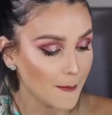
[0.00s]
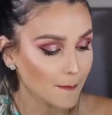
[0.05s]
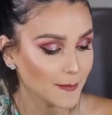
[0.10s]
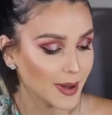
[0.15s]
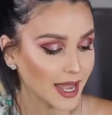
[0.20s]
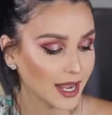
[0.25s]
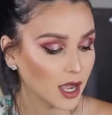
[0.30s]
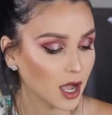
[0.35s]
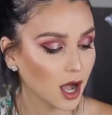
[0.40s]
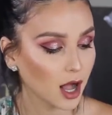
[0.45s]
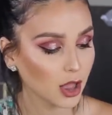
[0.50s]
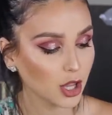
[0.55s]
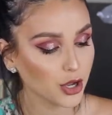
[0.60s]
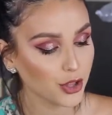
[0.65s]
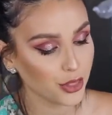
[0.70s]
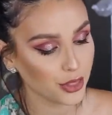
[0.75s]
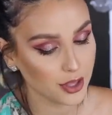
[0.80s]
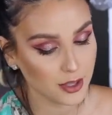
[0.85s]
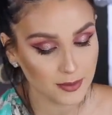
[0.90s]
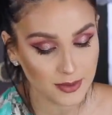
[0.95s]
my
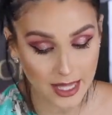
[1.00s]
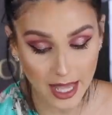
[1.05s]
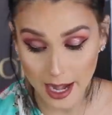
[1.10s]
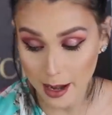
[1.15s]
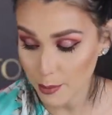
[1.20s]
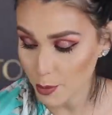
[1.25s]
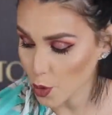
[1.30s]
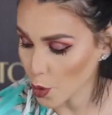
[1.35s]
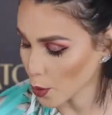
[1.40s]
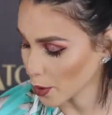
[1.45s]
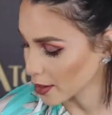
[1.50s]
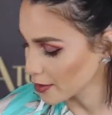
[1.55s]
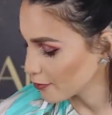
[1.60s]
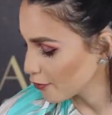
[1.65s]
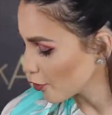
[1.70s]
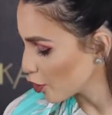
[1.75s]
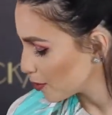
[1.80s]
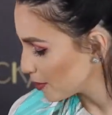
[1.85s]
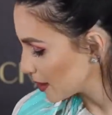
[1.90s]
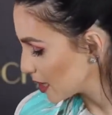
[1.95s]
color theme that I'm going
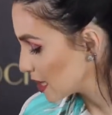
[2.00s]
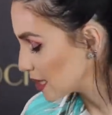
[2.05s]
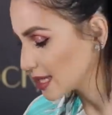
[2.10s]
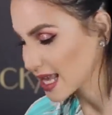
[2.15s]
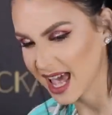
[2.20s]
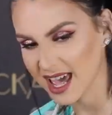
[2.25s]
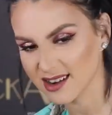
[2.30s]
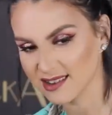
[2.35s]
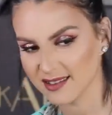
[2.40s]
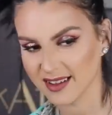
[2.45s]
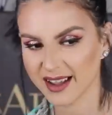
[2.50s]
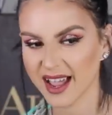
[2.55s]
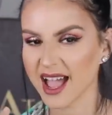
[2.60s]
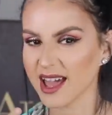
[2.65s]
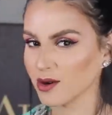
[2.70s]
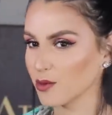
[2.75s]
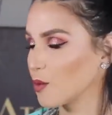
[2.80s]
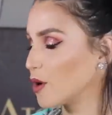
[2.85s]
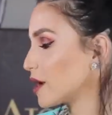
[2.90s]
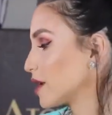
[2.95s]
for because I don't know I kind of